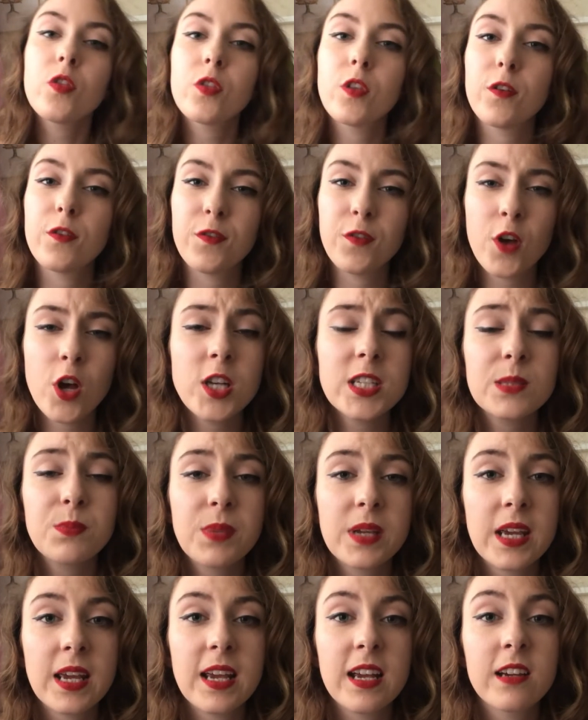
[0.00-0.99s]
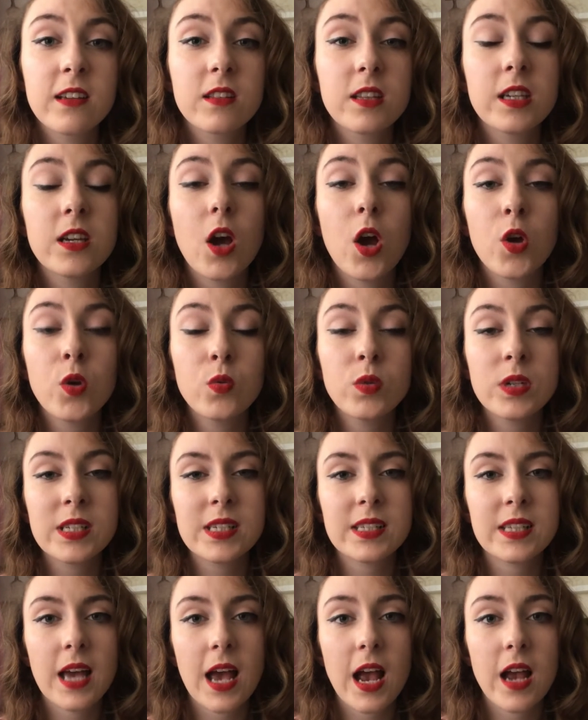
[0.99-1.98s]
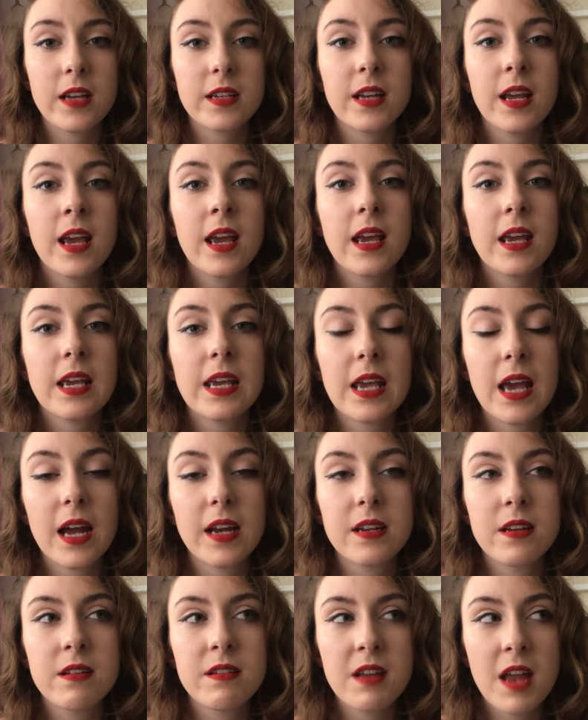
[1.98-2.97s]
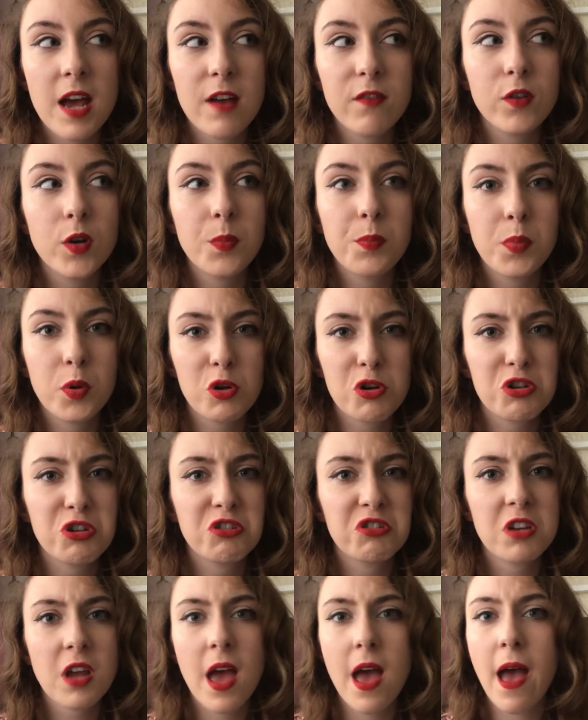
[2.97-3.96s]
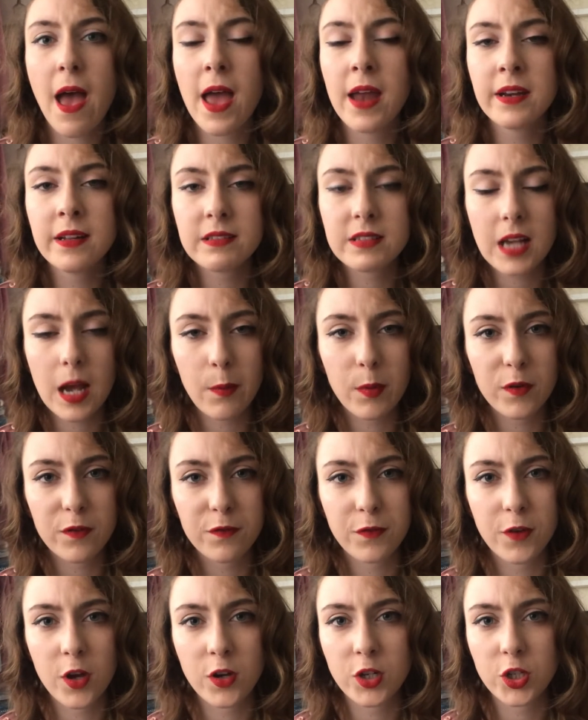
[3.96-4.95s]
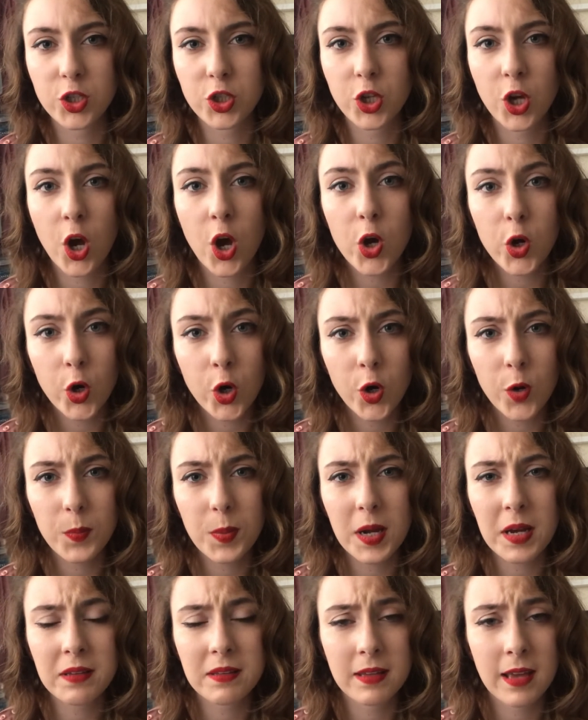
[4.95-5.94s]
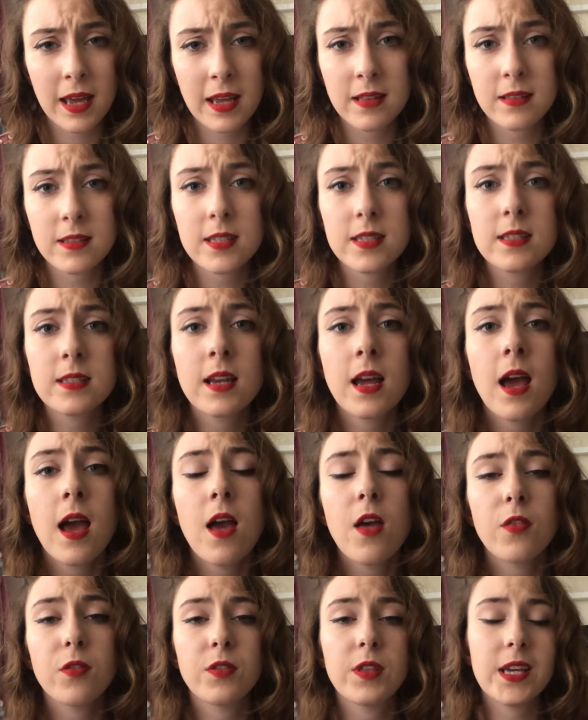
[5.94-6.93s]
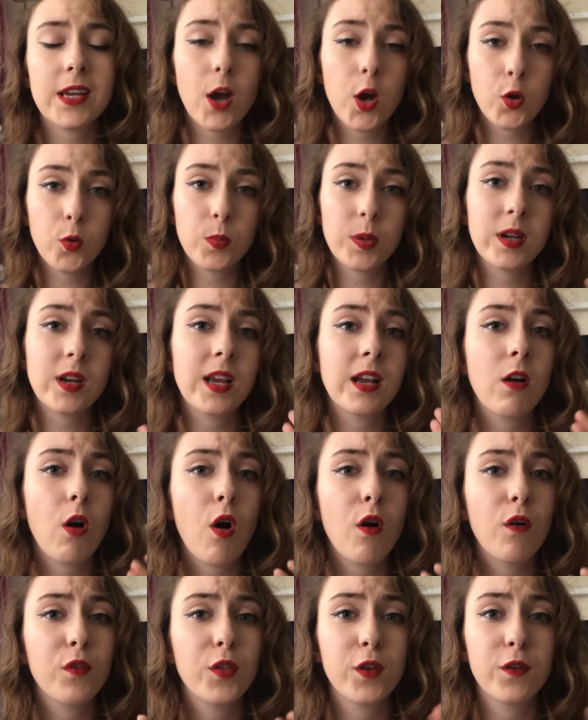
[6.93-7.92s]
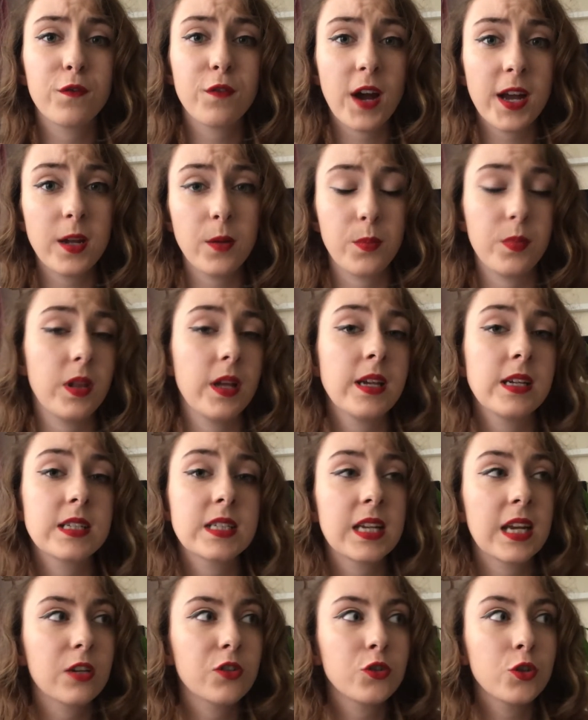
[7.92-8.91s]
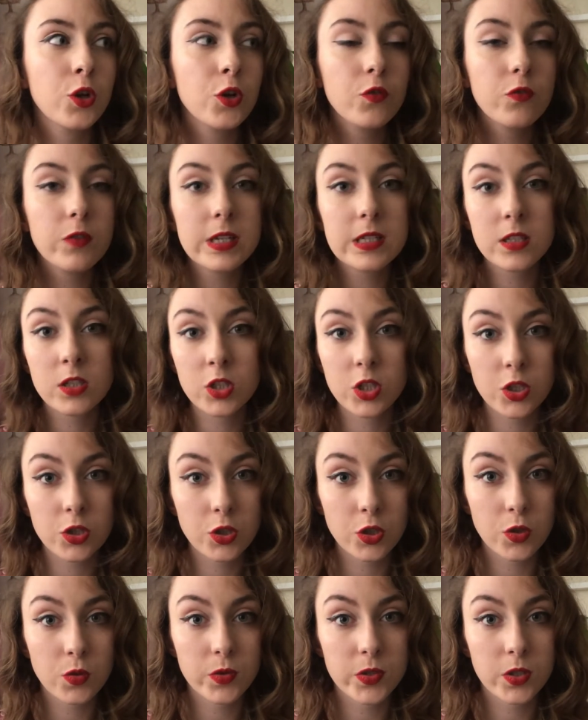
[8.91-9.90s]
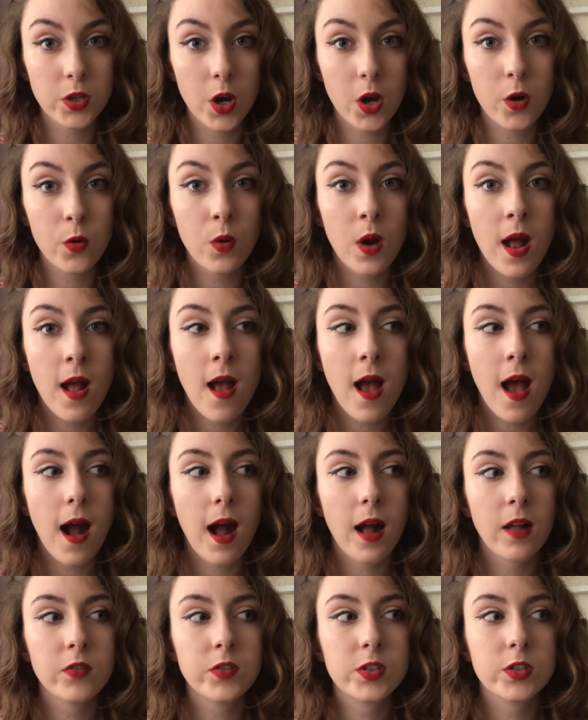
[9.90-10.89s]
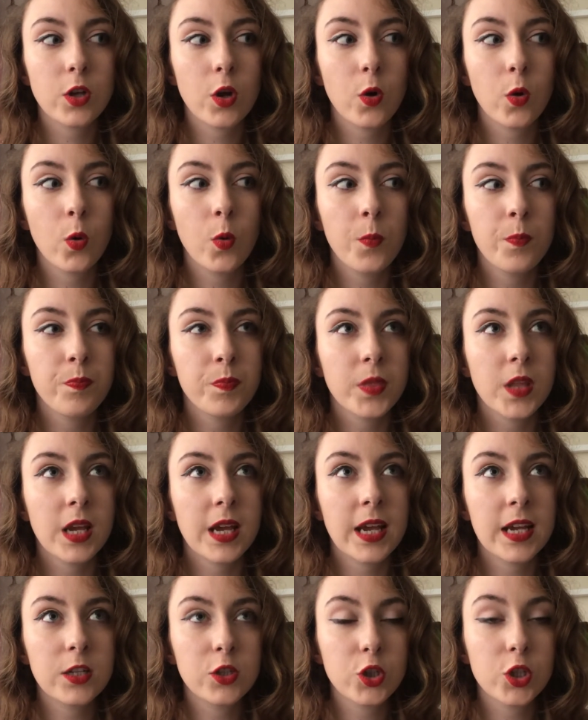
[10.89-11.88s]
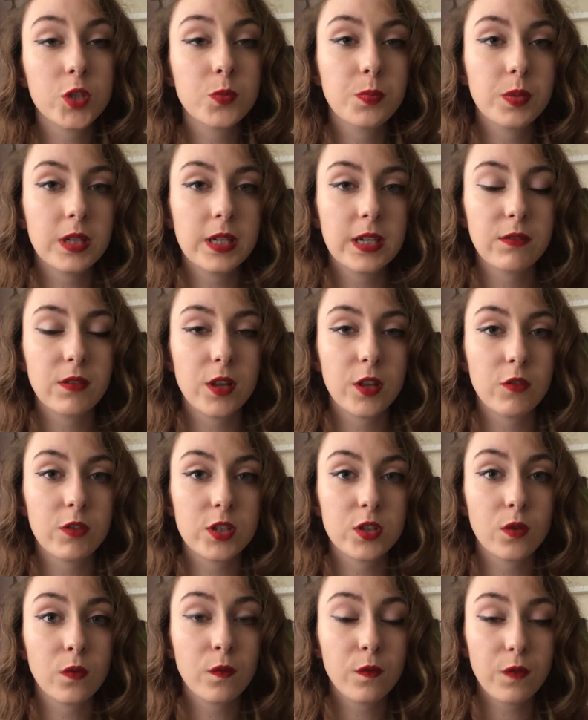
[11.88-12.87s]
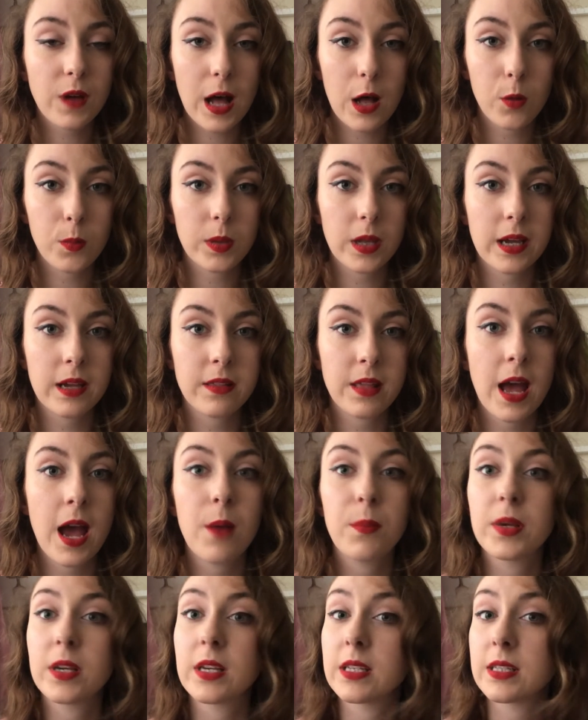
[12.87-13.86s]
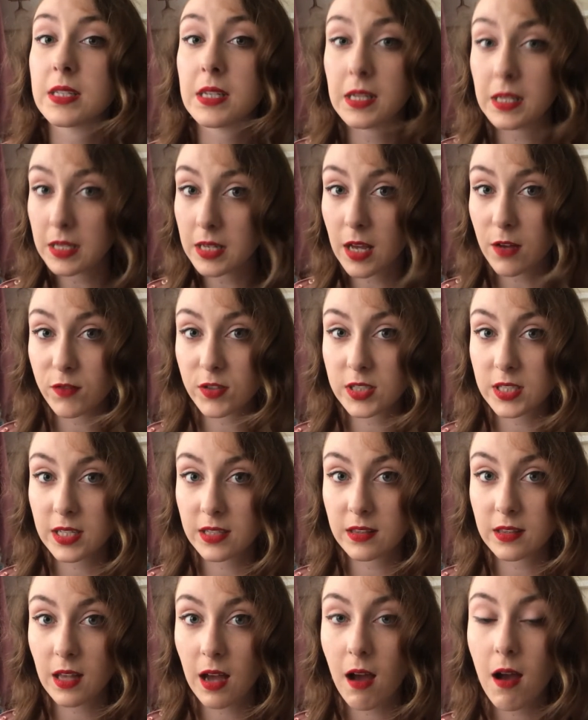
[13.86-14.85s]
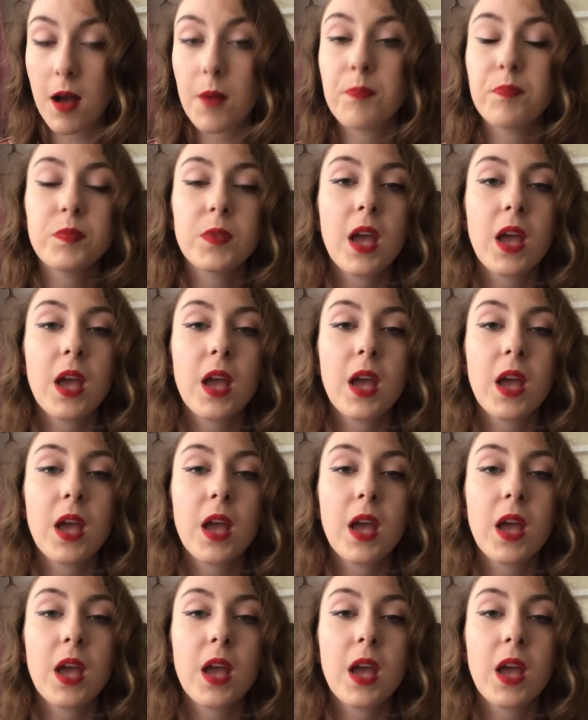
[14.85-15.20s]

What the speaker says: The first being, the owner said he had never pushed any type of furniture up against the opening of the fireplace. He had no reason to do so, and so he does believe that there is some foul play there because he never did that.